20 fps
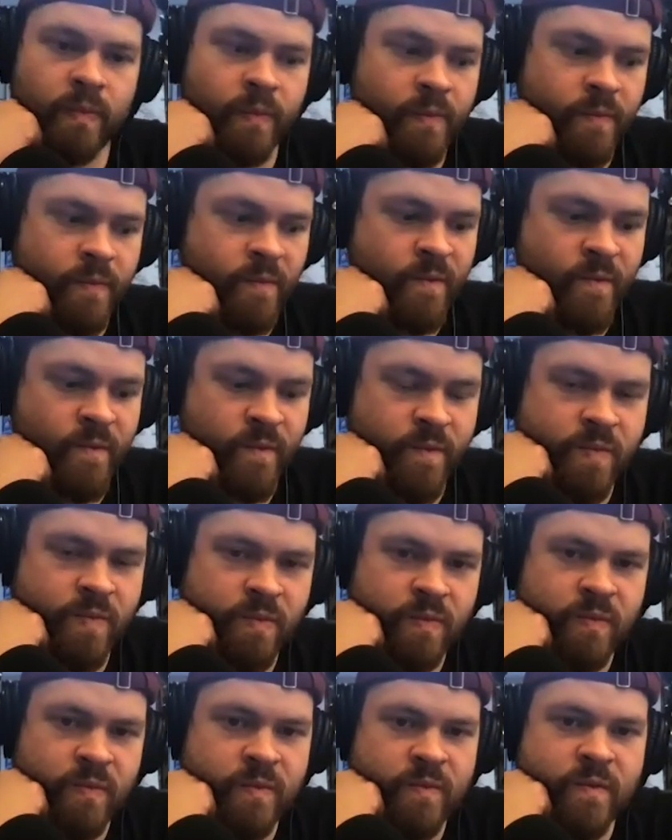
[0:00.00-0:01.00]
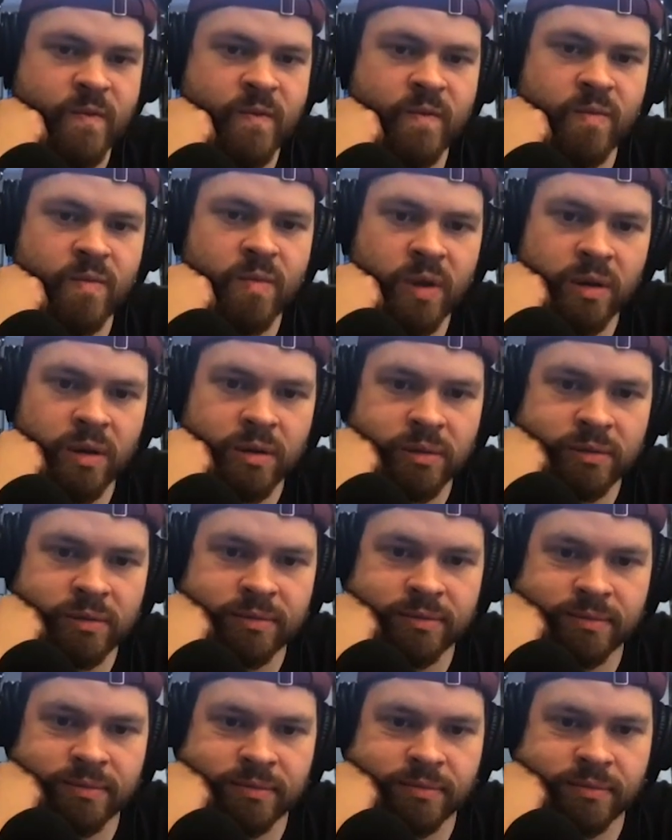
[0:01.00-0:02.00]

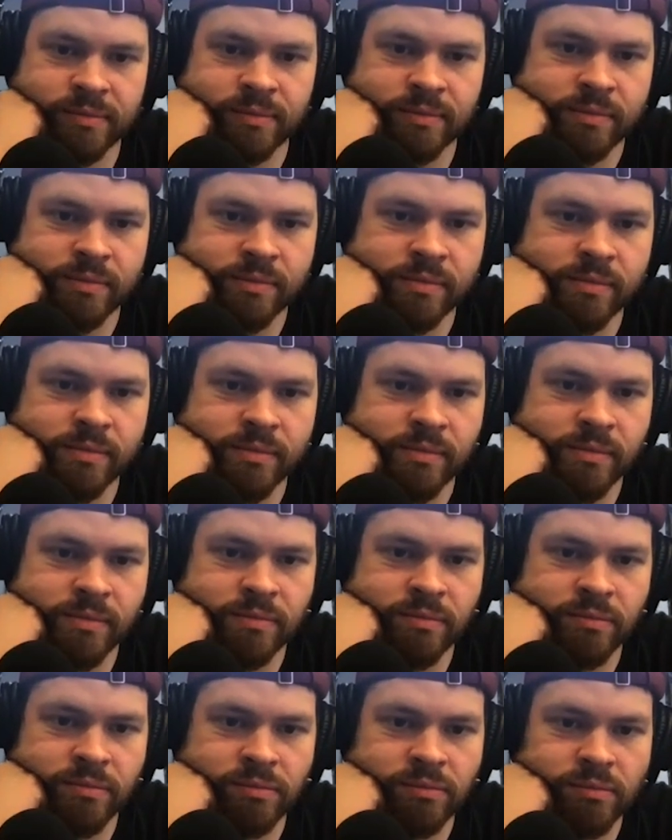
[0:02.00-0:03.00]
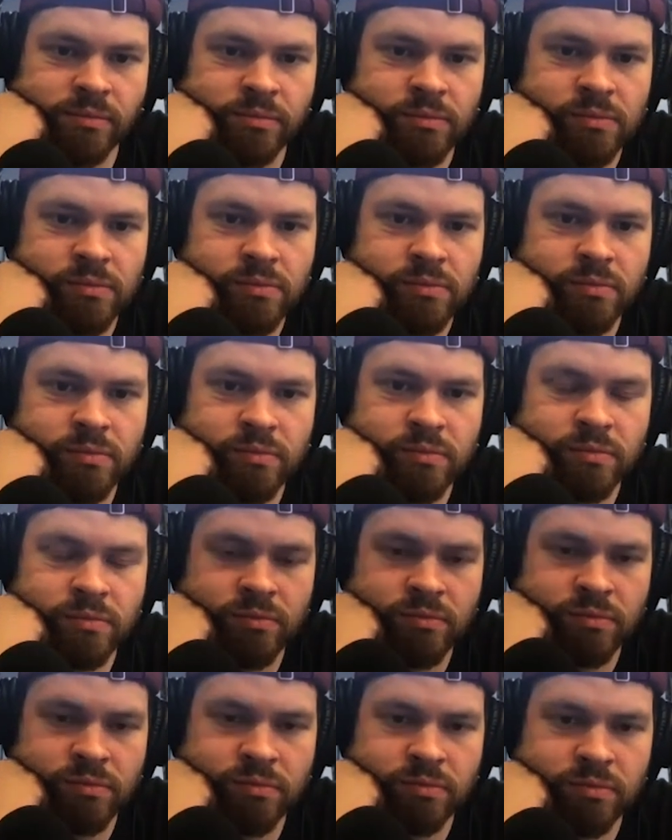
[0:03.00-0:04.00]

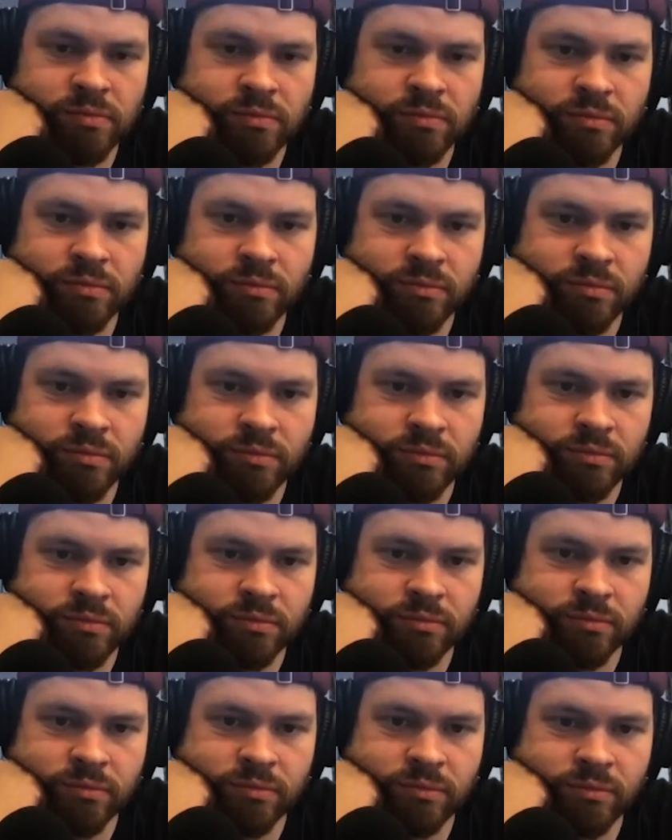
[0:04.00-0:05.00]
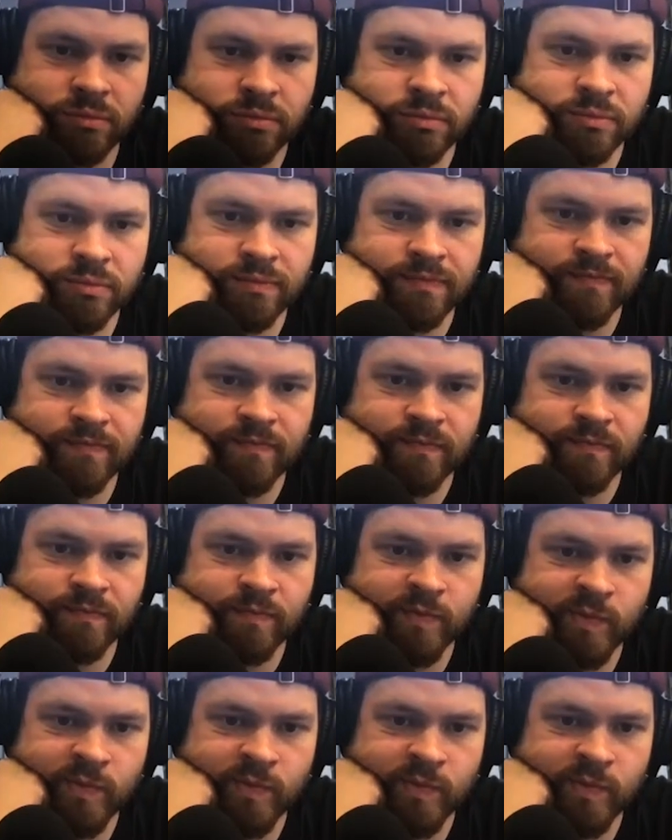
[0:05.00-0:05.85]
(silent)